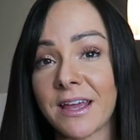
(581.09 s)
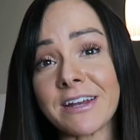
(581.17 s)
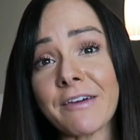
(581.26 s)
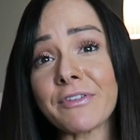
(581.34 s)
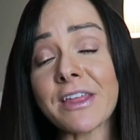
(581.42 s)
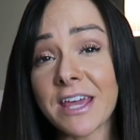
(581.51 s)
I
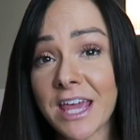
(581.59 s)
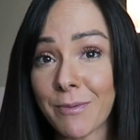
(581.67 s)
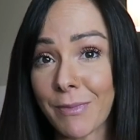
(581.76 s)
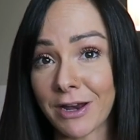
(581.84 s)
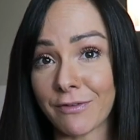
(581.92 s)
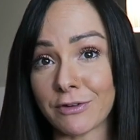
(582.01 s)
definitely keep
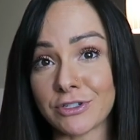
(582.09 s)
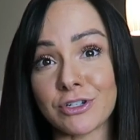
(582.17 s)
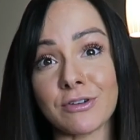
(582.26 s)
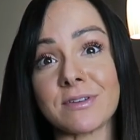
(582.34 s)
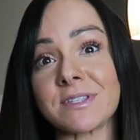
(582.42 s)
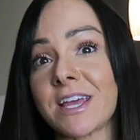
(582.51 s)
my
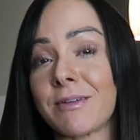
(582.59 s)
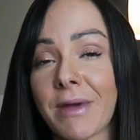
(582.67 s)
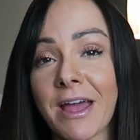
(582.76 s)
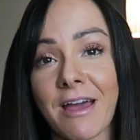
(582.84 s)
devotionals in my